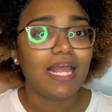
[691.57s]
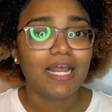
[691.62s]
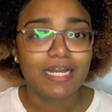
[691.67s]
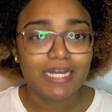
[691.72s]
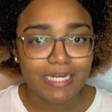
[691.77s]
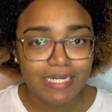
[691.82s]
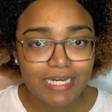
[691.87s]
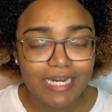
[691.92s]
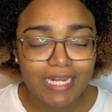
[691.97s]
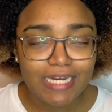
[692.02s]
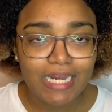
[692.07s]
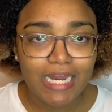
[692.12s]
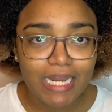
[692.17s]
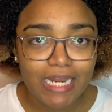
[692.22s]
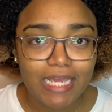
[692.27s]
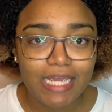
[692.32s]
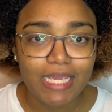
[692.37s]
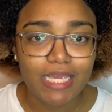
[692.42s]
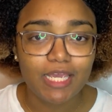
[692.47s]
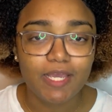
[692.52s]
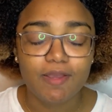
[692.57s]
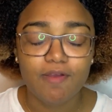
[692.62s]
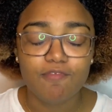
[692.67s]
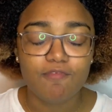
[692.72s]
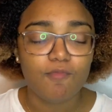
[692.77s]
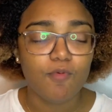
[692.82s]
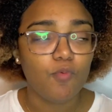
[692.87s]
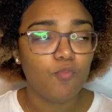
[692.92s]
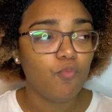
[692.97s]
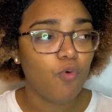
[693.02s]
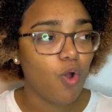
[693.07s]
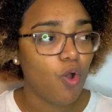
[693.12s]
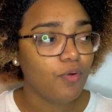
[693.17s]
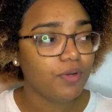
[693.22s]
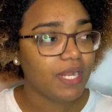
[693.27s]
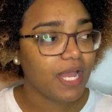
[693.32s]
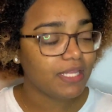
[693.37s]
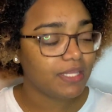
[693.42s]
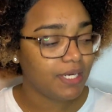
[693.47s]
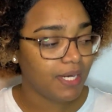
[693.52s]
Literally,
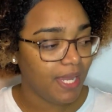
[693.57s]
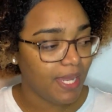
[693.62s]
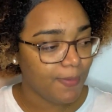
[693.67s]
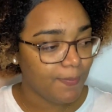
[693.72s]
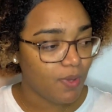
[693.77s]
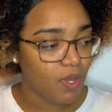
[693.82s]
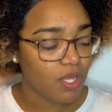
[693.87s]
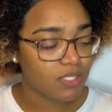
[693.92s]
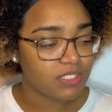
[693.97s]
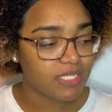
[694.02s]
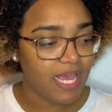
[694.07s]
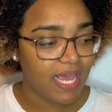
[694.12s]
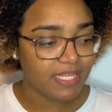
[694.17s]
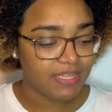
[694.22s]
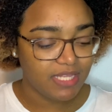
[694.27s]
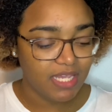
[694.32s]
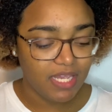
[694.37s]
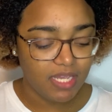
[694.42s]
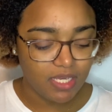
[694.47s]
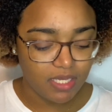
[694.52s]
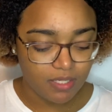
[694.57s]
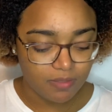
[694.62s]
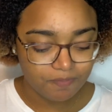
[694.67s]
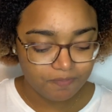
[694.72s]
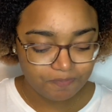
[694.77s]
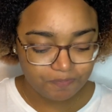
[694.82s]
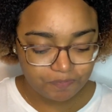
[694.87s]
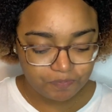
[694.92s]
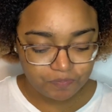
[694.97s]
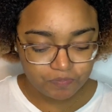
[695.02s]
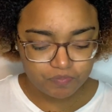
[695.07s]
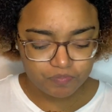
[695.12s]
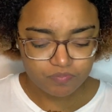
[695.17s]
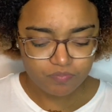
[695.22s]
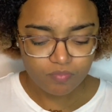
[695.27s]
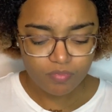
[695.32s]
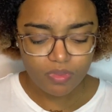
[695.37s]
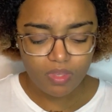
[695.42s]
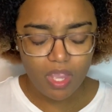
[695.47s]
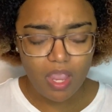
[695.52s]
WOONNETRIJNMOND, I think
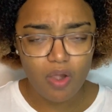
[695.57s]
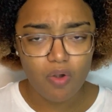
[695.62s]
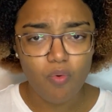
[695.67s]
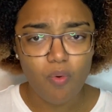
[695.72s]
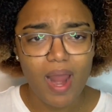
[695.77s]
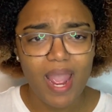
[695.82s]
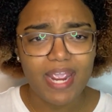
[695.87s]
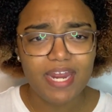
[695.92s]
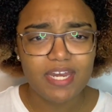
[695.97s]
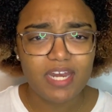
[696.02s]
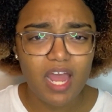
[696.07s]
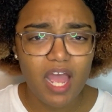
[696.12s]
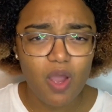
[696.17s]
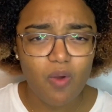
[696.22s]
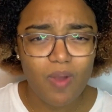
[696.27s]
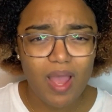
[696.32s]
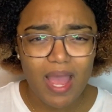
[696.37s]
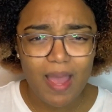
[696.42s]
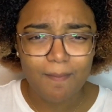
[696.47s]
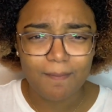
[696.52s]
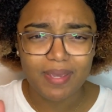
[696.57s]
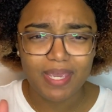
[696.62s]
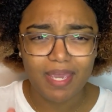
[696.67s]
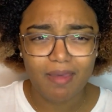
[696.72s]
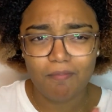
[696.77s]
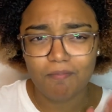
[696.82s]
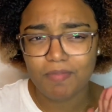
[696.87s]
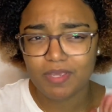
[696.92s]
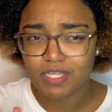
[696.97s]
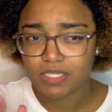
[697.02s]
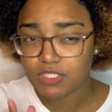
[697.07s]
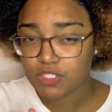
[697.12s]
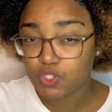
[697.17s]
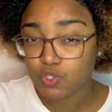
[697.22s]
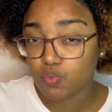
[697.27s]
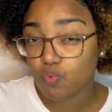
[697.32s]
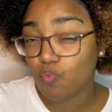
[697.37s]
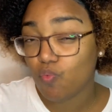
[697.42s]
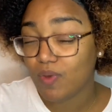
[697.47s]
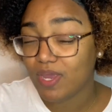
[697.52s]
right now I'm in
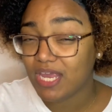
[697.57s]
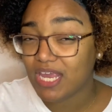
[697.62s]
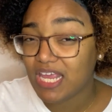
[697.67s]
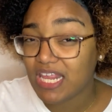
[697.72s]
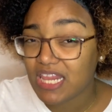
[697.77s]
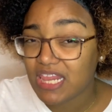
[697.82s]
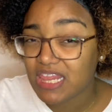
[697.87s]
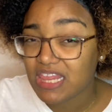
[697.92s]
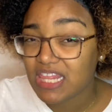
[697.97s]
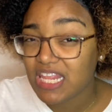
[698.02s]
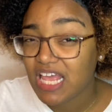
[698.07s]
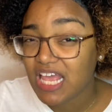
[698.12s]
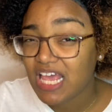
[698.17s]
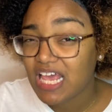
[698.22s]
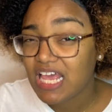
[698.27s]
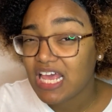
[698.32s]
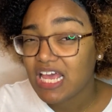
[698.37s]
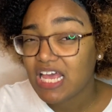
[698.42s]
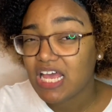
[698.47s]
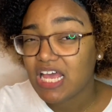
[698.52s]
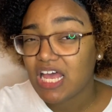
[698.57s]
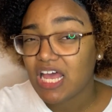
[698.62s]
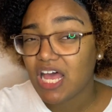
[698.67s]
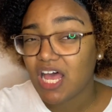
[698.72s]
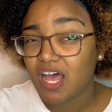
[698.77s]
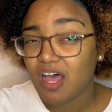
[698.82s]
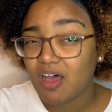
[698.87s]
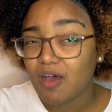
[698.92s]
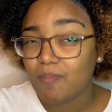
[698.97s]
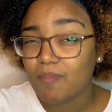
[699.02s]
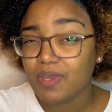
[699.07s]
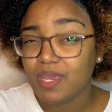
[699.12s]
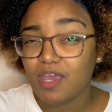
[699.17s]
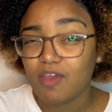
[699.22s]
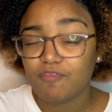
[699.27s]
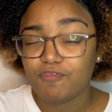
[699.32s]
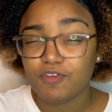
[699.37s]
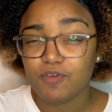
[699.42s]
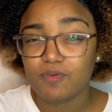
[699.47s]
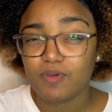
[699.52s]
between.
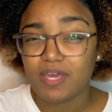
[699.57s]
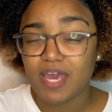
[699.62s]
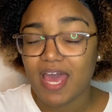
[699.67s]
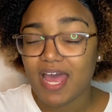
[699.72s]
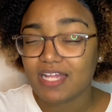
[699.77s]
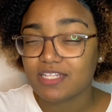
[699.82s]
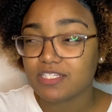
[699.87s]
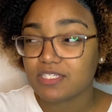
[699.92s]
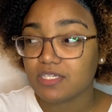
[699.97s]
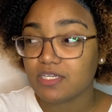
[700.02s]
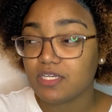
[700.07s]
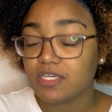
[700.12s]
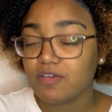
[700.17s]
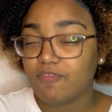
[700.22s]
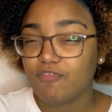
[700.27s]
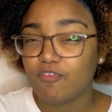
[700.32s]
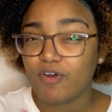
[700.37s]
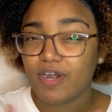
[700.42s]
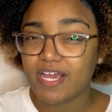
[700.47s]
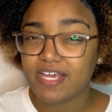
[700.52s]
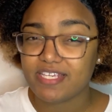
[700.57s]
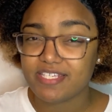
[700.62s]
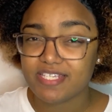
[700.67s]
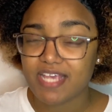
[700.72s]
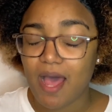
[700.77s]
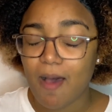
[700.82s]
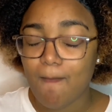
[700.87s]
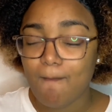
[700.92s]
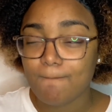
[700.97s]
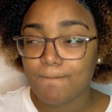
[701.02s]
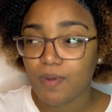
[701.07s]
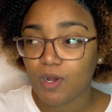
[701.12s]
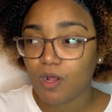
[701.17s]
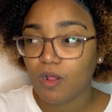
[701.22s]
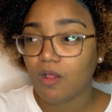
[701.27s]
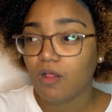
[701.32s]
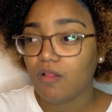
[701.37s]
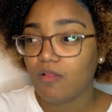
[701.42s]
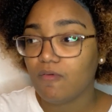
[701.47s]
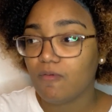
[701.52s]
If you get, for
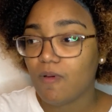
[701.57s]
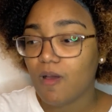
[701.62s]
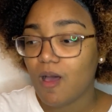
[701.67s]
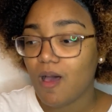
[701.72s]
example,